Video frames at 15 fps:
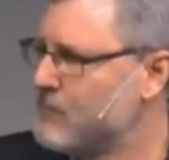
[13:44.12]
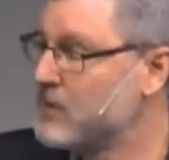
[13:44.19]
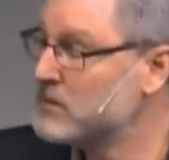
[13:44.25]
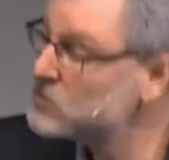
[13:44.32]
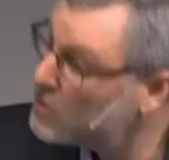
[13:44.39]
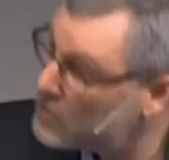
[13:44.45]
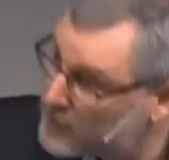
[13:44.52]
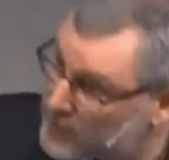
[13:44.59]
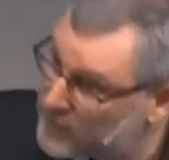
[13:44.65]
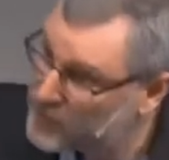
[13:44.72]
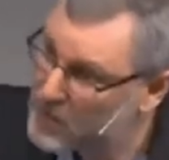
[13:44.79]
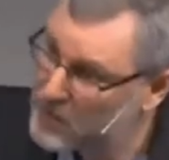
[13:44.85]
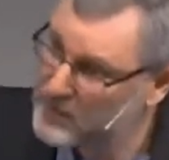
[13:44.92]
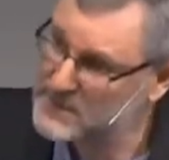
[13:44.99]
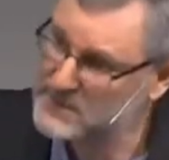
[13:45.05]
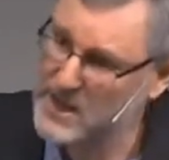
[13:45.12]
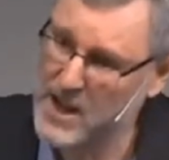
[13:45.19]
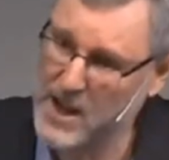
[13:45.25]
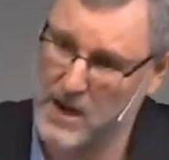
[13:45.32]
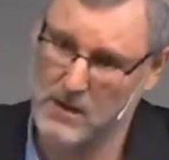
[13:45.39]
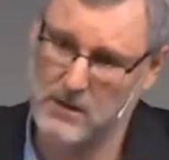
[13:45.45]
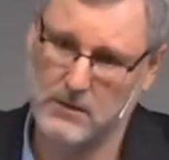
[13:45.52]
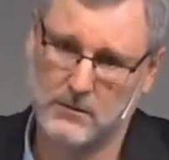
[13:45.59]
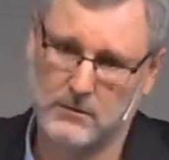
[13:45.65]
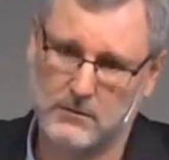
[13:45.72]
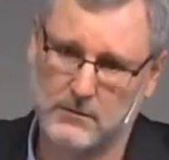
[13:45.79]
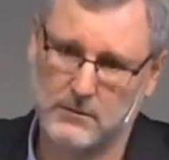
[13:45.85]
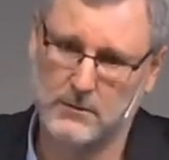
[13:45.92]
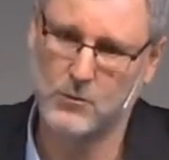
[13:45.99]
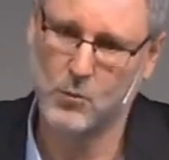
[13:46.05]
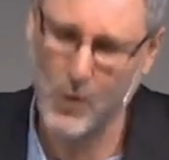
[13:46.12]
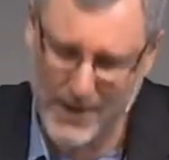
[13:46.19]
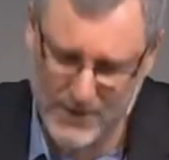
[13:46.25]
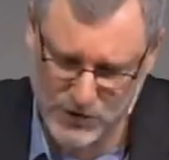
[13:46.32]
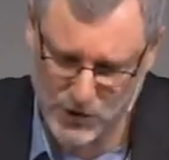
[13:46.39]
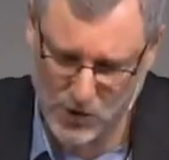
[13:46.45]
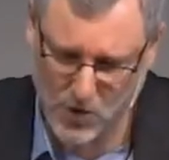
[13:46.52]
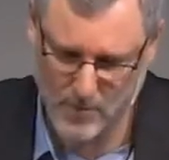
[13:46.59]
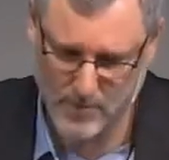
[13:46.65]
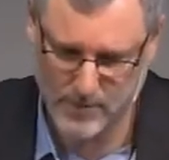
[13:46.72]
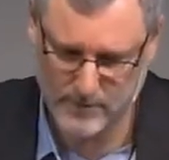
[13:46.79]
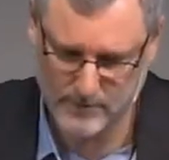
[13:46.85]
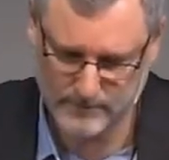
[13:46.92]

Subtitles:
That's all the authorities had. One job.